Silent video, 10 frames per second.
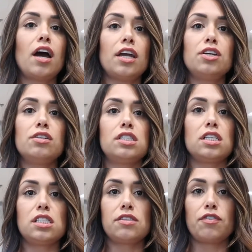I use
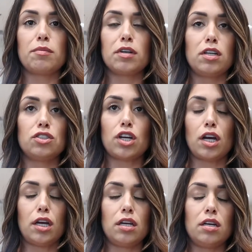this if I'm gonna
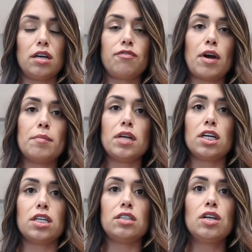
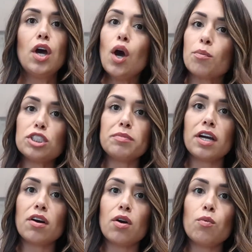brush my
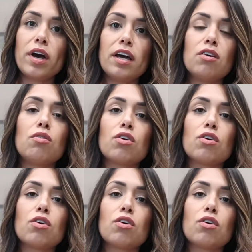hair out wet,